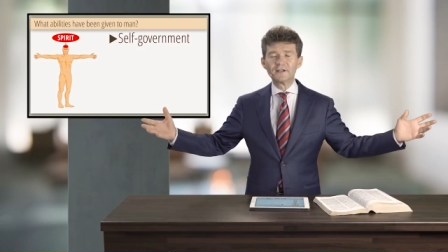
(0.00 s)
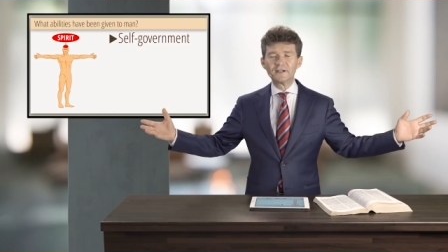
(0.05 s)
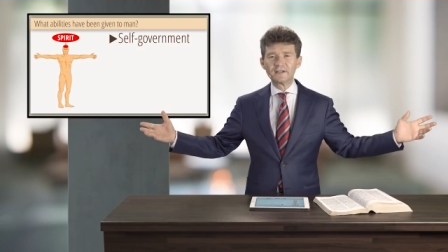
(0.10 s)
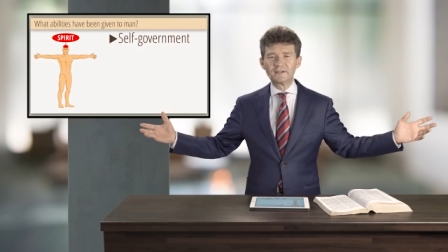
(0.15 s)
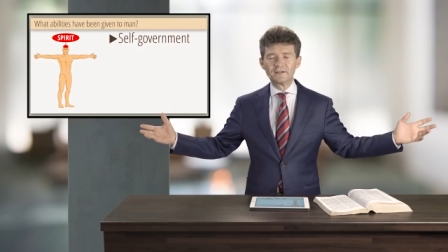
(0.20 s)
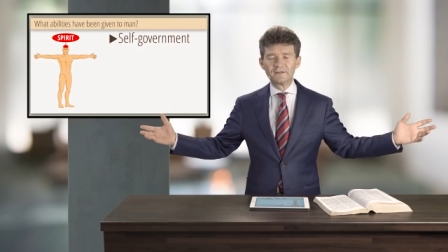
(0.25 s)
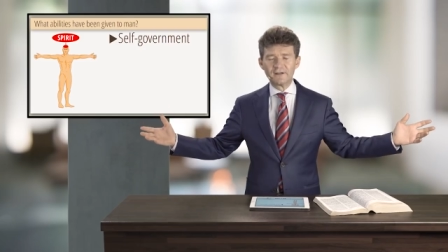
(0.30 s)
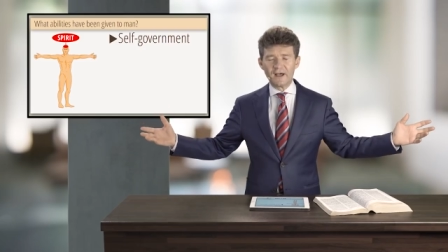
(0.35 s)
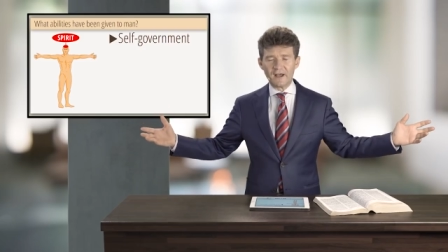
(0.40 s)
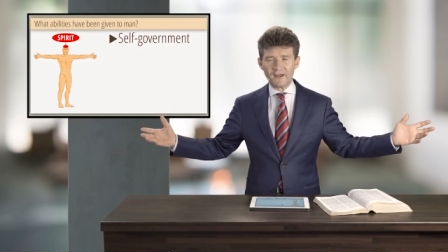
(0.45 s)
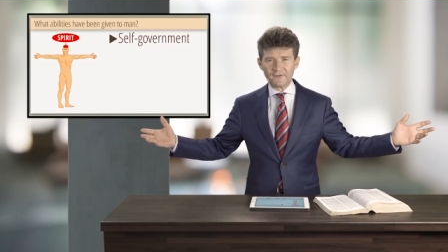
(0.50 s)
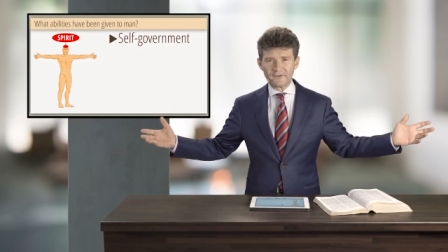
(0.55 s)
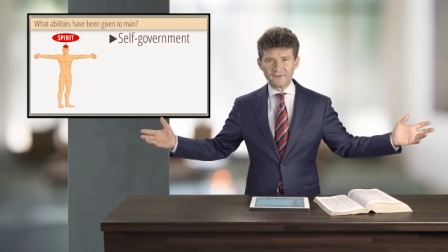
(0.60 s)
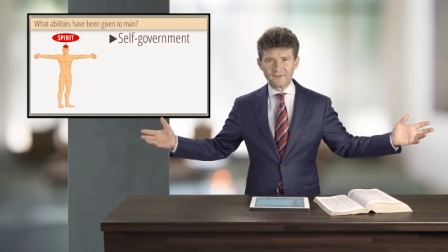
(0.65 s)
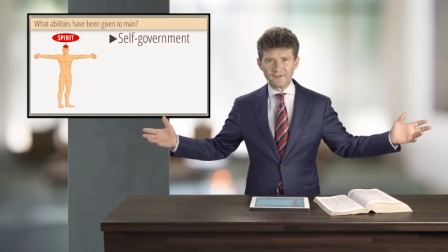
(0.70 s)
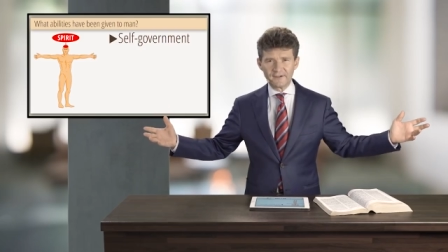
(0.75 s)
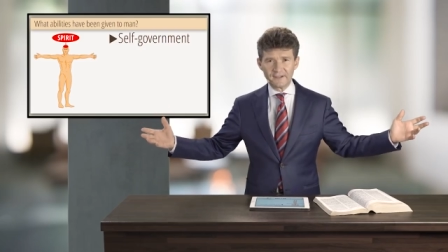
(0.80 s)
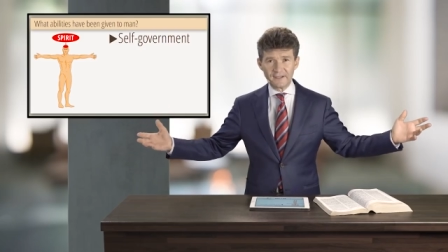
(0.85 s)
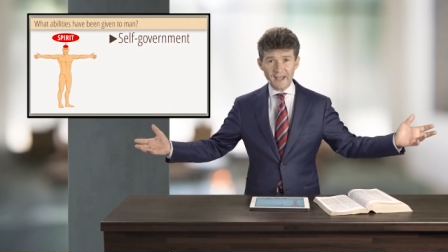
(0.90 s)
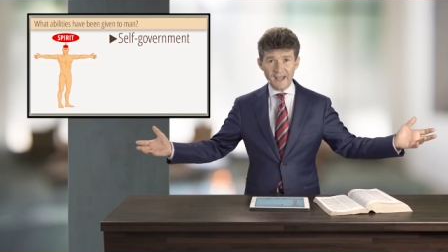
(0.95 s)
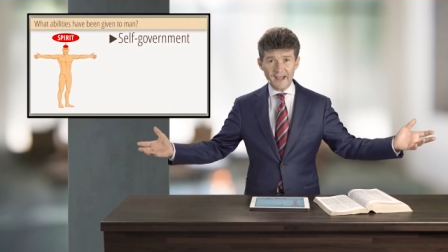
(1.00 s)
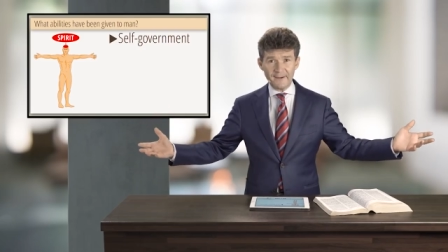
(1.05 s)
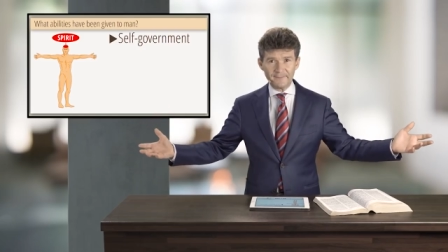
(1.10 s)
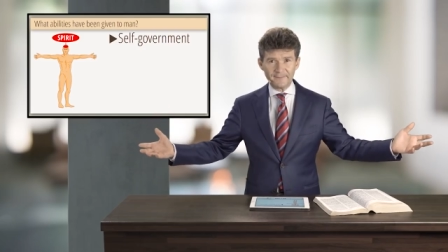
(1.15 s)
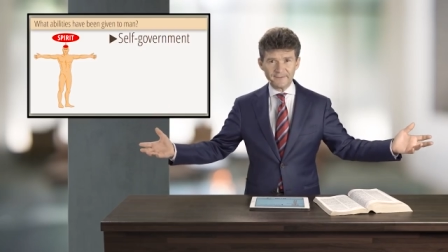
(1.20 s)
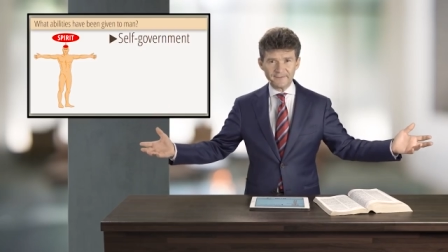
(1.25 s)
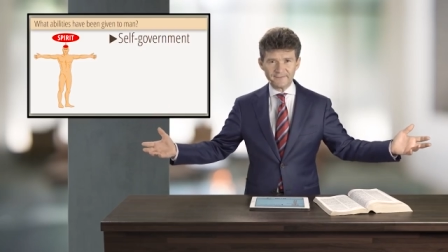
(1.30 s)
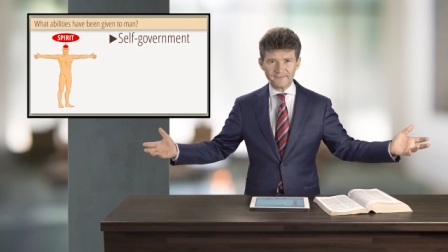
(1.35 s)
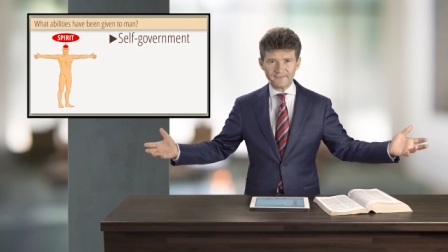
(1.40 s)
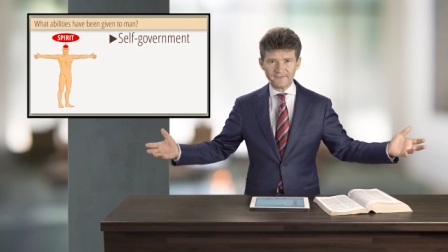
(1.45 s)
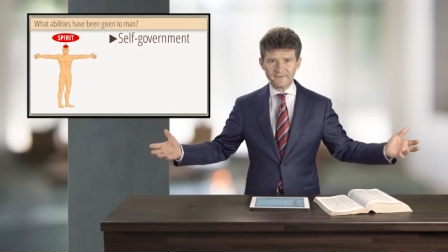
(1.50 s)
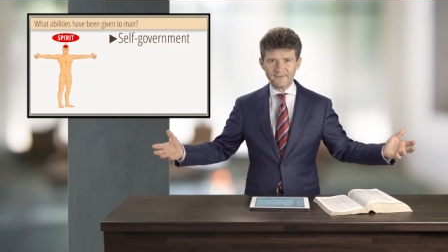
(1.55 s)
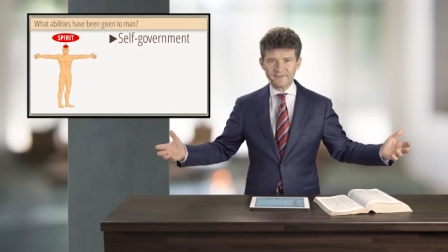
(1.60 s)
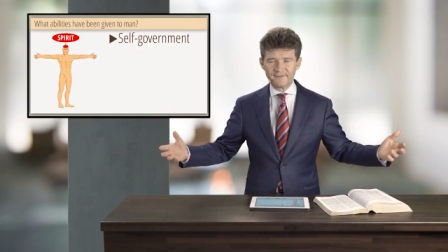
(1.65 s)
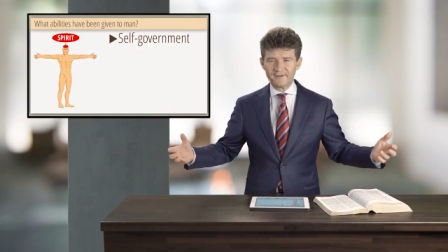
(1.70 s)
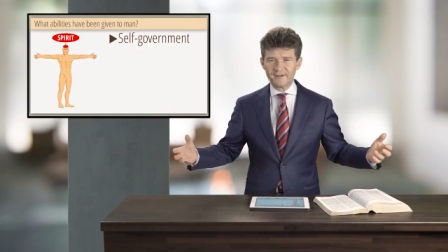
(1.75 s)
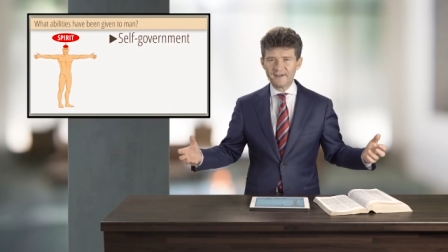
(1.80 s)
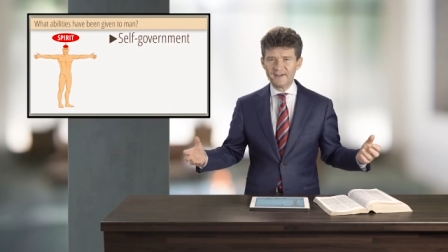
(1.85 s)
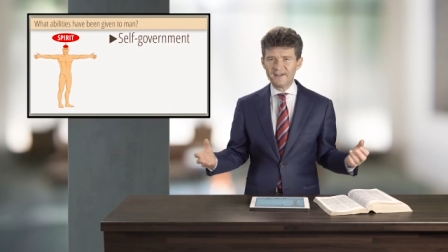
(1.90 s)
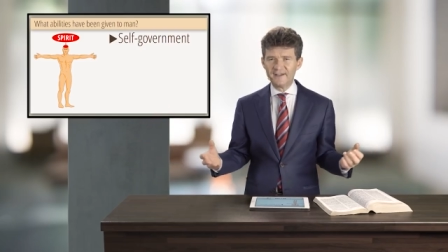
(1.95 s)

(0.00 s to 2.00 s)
and it does, it happens.